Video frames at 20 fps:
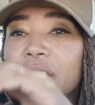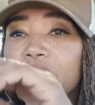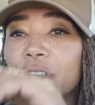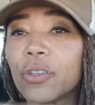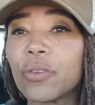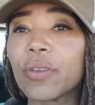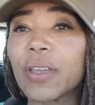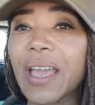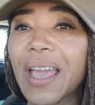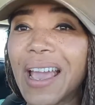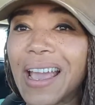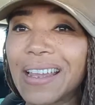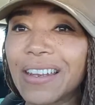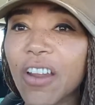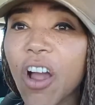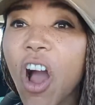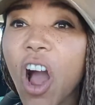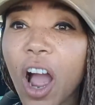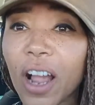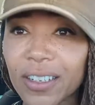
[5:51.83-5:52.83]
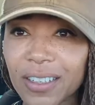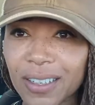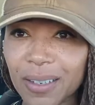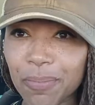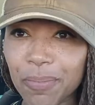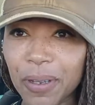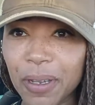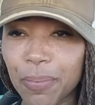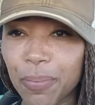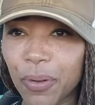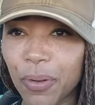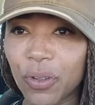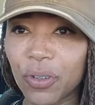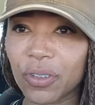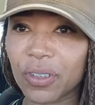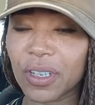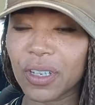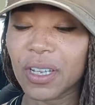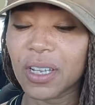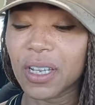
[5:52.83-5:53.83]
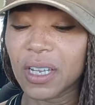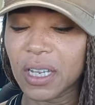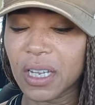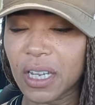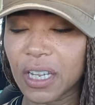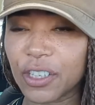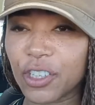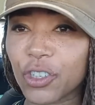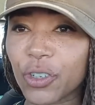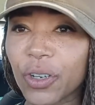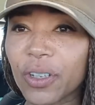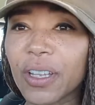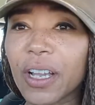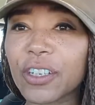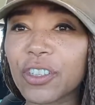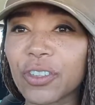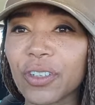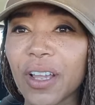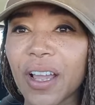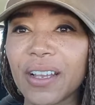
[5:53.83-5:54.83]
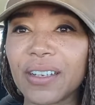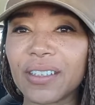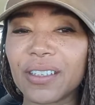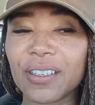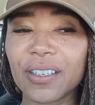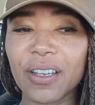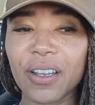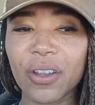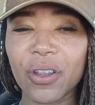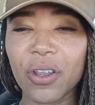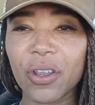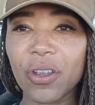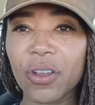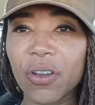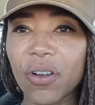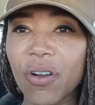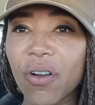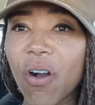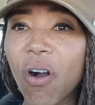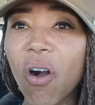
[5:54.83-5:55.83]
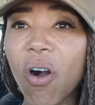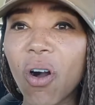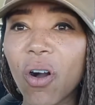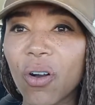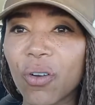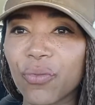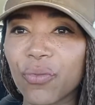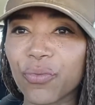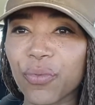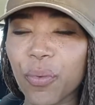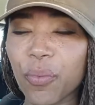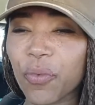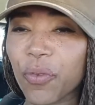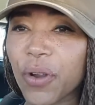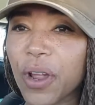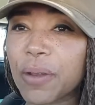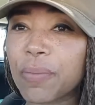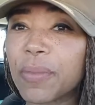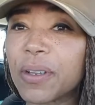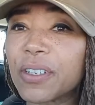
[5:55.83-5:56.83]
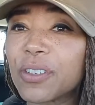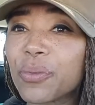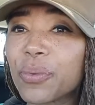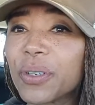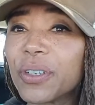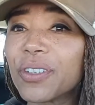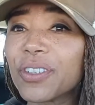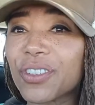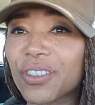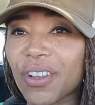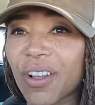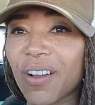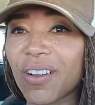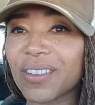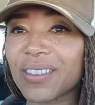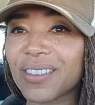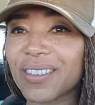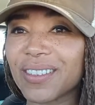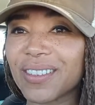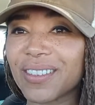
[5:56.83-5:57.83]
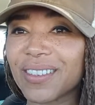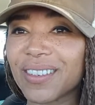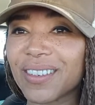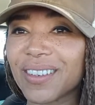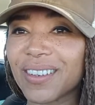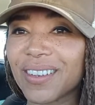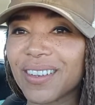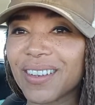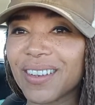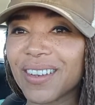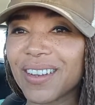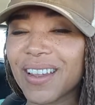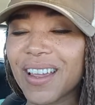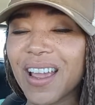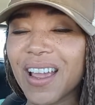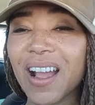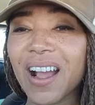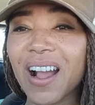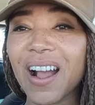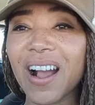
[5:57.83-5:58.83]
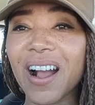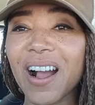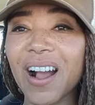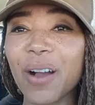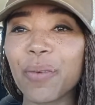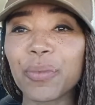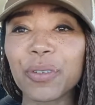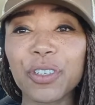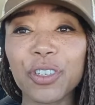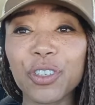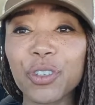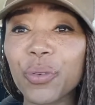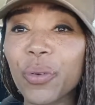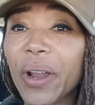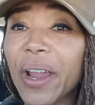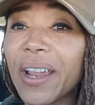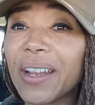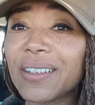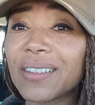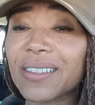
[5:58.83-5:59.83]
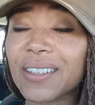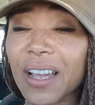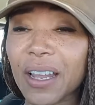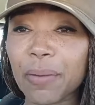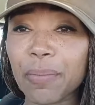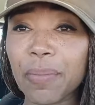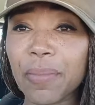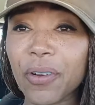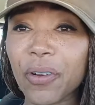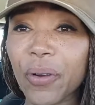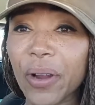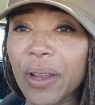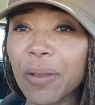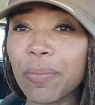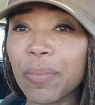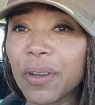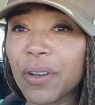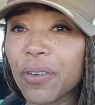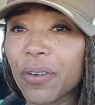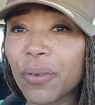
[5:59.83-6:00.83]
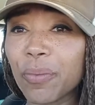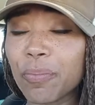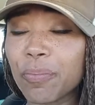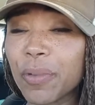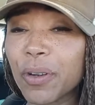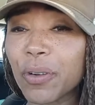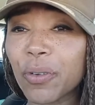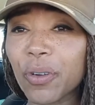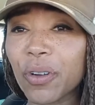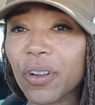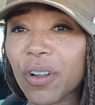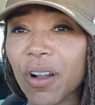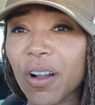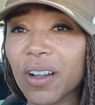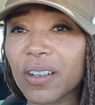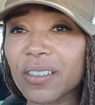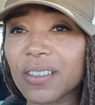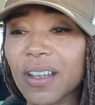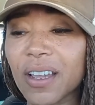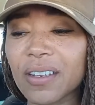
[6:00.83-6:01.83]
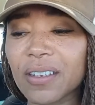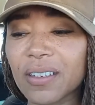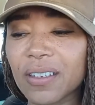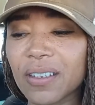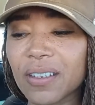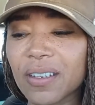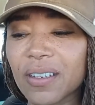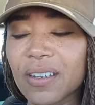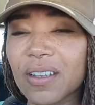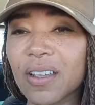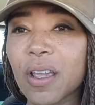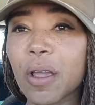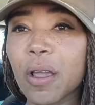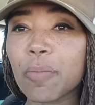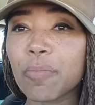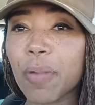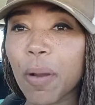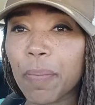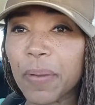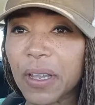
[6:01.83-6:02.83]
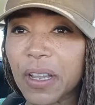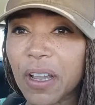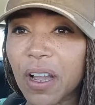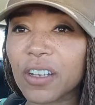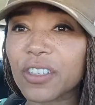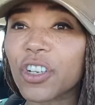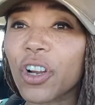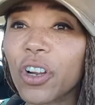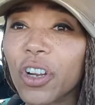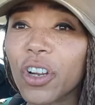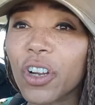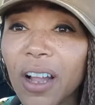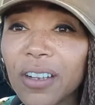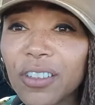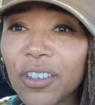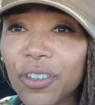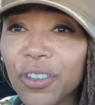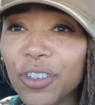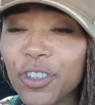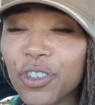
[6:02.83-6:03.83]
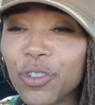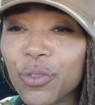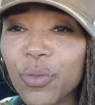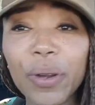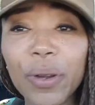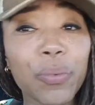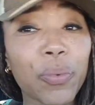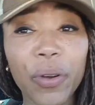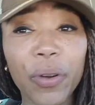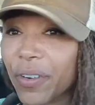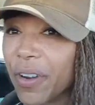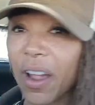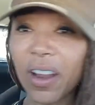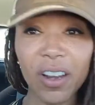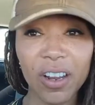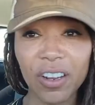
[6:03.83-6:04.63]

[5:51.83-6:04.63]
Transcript: You cannot, people, get your electrolytes all from Redmond's Real Salt. Which is great. It's got a great mineral content. But because our guts are destroyed, we're not